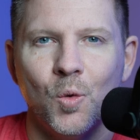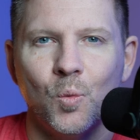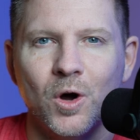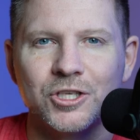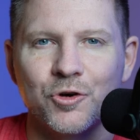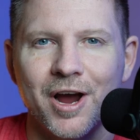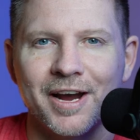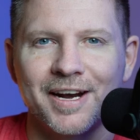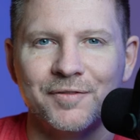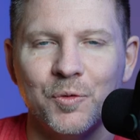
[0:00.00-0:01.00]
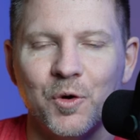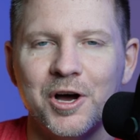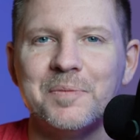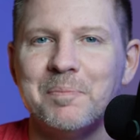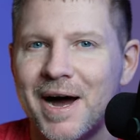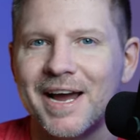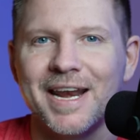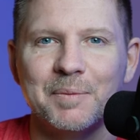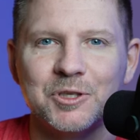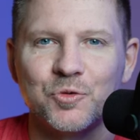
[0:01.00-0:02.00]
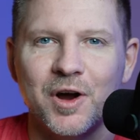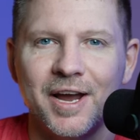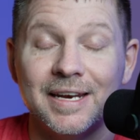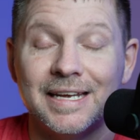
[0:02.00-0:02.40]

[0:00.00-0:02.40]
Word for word: What's cracking, everyone? My name is Ryan,